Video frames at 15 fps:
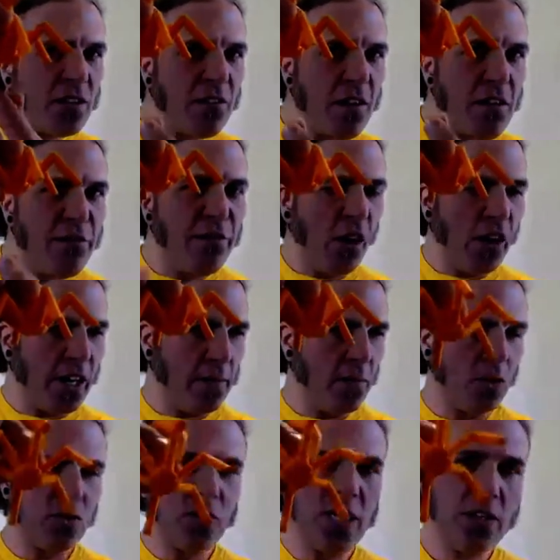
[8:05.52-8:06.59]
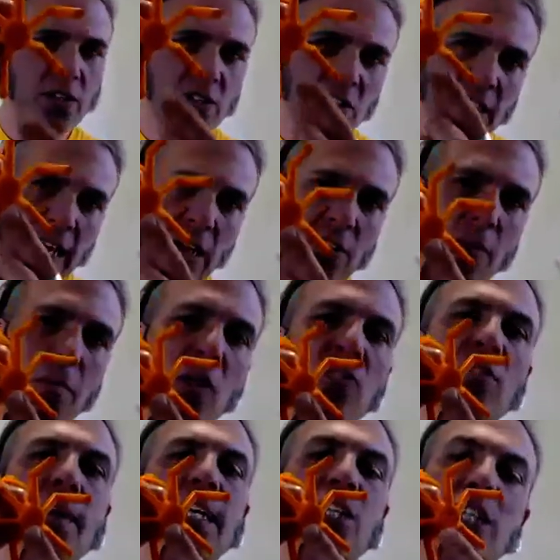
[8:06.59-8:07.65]
very fine model, you could see on the bottom
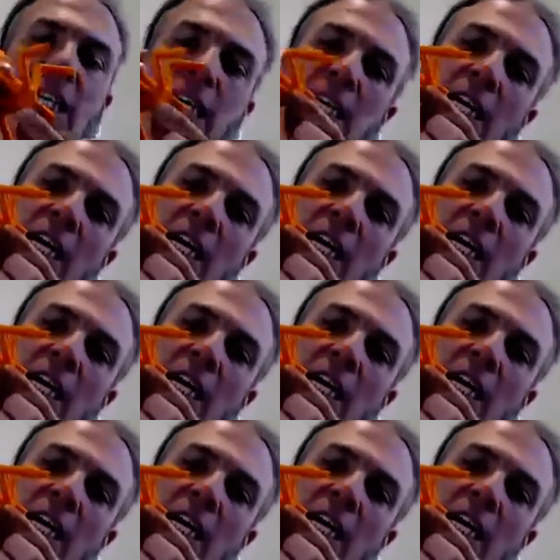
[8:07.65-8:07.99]
actually,